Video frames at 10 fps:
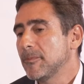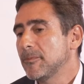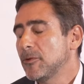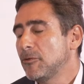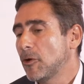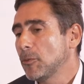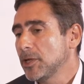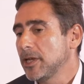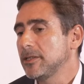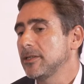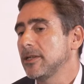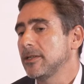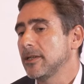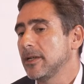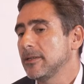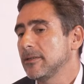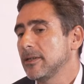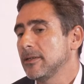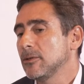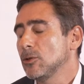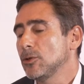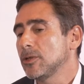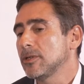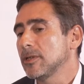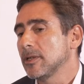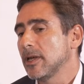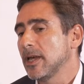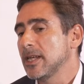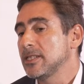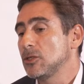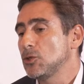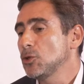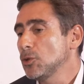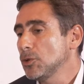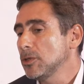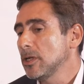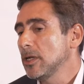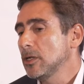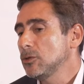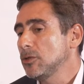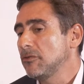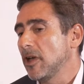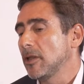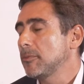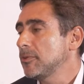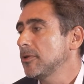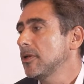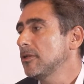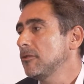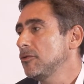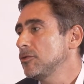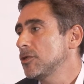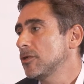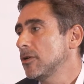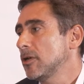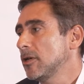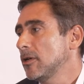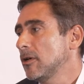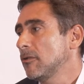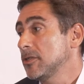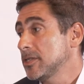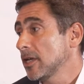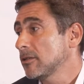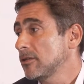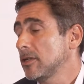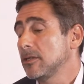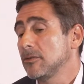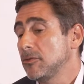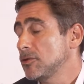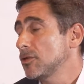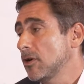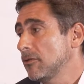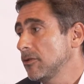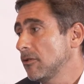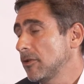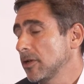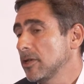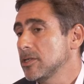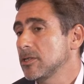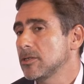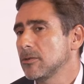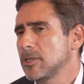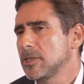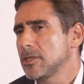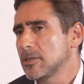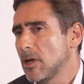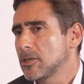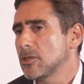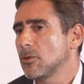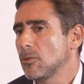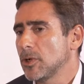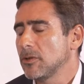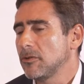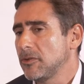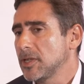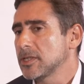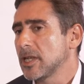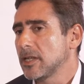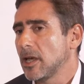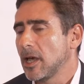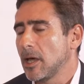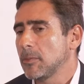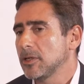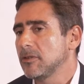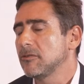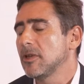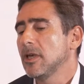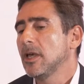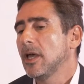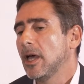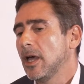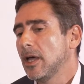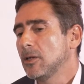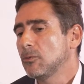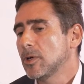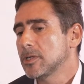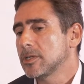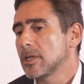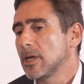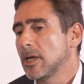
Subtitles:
reformulate it and look as a tool to develop the future of the sector and the future of regulation. So this is also one of the things that I believe it was